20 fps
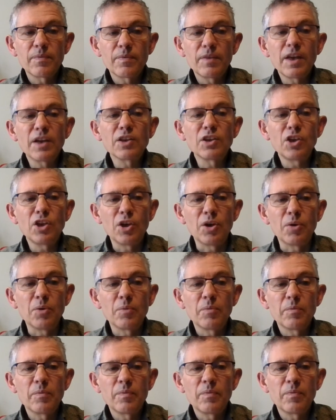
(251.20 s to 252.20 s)
Thank you
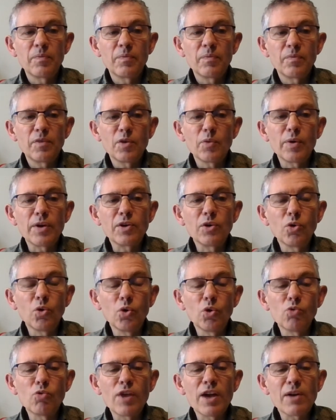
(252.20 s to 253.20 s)
that when all
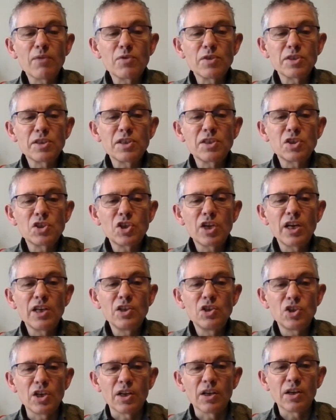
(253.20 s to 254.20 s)
around us is
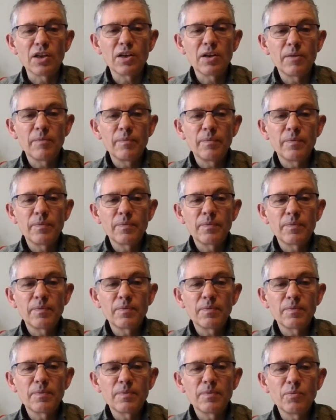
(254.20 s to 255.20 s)
changing,
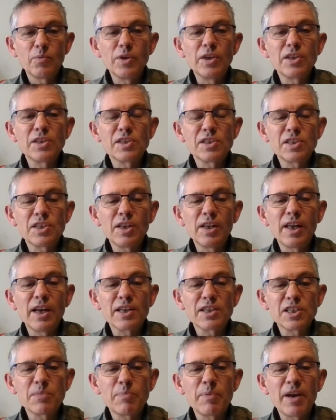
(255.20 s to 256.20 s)
we can still
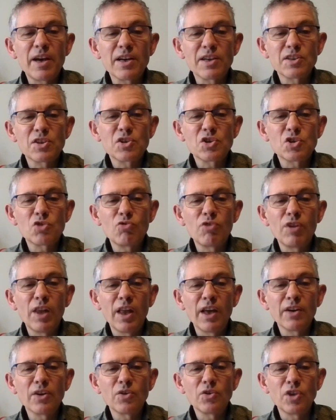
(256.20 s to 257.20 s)
expect to
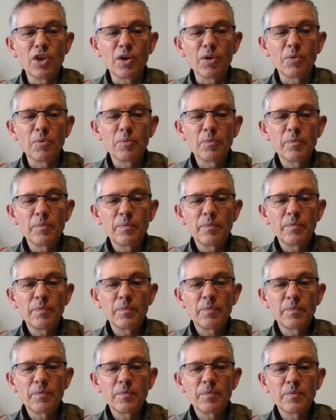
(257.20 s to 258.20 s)
rely on you,
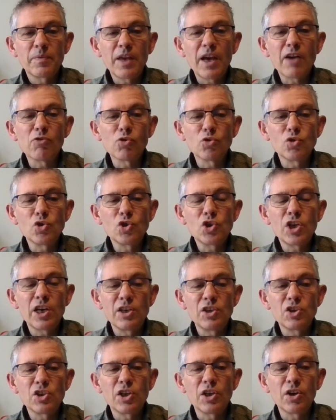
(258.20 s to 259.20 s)
our
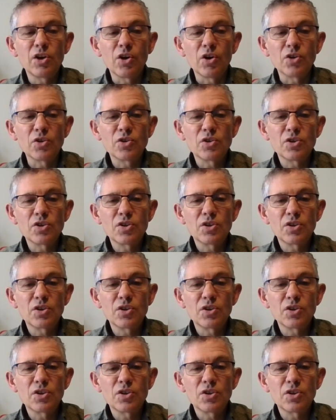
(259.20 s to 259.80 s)
unchanging God.